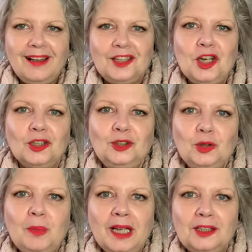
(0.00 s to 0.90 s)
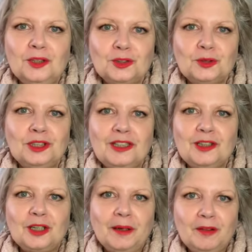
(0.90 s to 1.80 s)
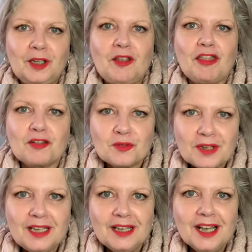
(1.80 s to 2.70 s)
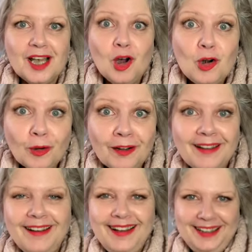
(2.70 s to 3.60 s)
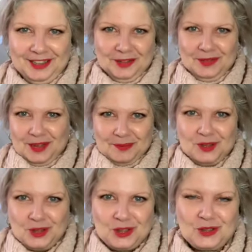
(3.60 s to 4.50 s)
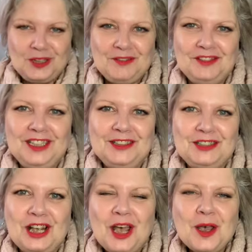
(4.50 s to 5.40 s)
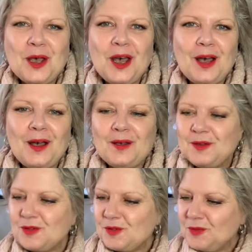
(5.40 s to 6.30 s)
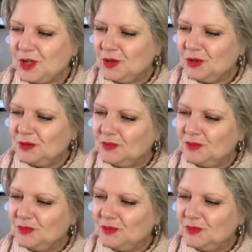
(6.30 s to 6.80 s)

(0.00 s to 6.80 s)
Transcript: YNBY year 2023 along. I'm not sure if this we could